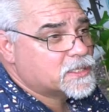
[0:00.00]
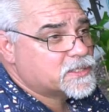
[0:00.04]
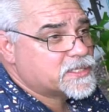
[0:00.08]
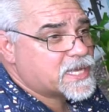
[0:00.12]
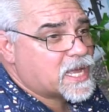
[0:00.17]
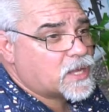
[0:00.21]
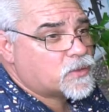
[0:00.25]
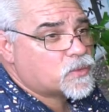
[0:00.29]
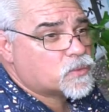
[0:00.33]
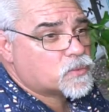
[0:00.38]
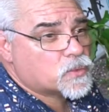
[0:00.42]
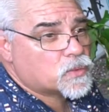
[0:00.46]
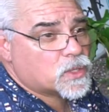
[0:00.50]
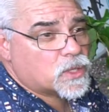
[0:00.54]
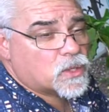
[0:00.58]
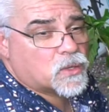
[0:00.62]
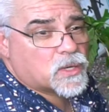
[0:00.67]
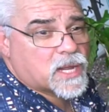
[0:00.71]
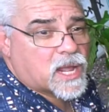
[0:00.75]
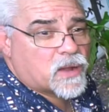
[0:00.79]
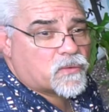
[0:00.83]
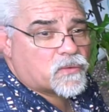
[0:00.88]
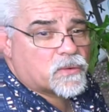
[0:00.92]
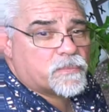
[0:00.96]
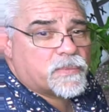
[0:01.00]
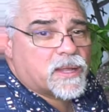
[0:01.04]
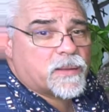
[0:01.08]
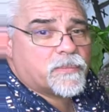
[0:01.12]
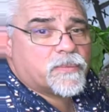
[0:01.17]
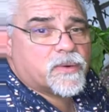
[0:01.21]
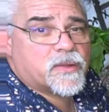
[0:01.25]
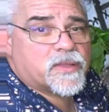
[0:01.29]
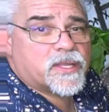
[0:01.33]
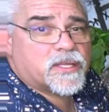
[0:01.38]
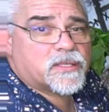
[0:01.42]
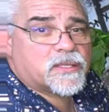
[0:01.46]
down the road, I'll
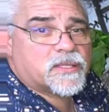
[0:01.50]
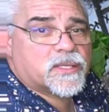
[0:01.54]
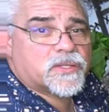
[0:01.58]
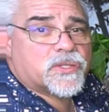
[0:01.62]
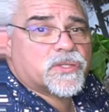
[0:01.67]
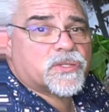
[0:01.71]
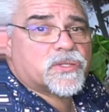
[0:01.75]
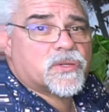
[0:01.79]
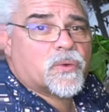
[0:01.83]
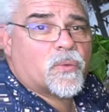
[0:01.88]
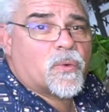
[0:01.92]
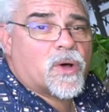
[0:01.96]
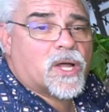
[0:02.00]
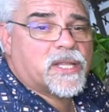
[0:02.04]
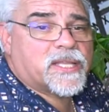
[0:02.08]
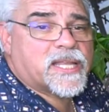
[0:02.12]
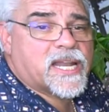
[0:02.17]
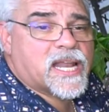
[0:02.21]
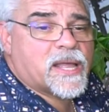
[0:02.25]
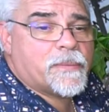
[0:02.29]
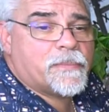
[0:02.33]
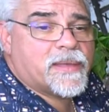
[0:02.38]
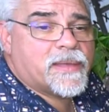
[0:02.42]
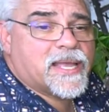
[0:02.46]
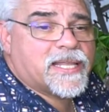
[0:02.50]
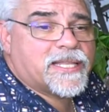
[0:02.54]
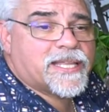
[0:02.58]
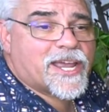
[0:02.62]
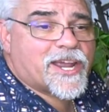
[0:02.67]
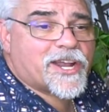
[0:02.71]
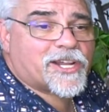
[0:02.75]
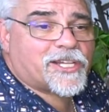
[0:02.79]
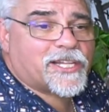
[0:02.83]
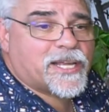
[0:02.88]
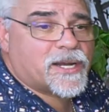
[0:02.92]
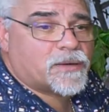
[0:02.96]
remember that this is the one that I made the
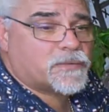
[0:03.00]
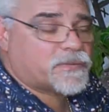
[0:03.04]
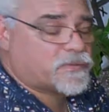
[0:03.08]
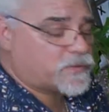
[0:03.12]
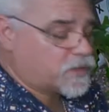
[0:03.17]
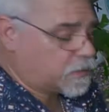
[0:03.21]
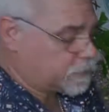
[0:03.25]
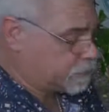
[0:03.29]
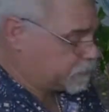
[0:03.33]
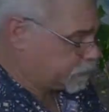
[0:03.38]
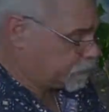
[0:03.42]
air layer from.